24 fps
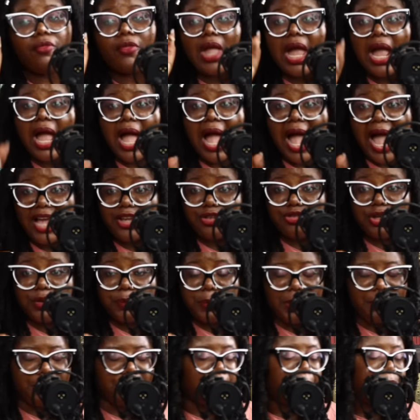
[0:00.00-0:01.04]
Hydrate
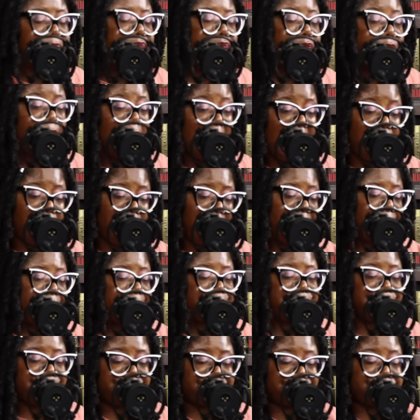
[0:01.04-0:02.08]
people. Anyway,
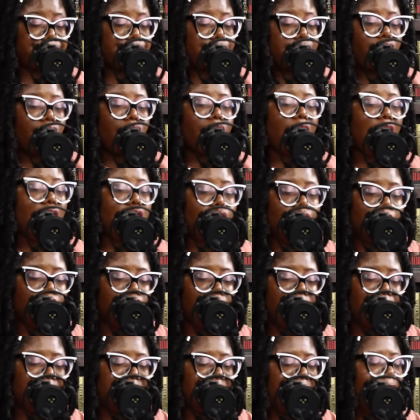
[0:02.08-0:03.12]
Lord
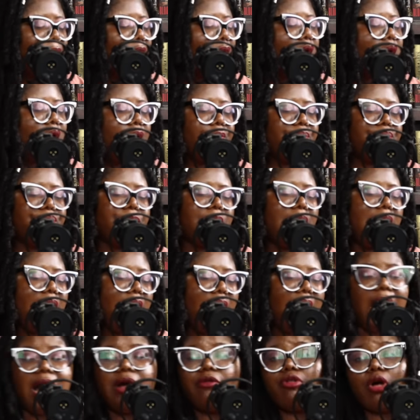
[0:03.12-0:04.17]
Lumley,
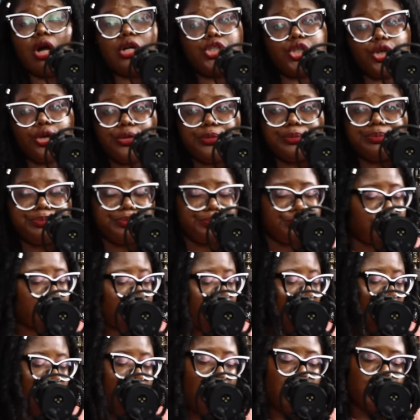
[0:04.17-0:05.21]
wrong show,
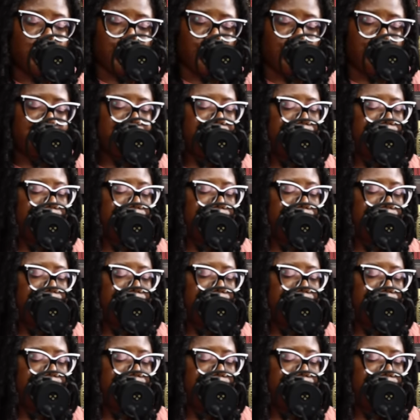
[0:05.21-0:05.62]
wrong show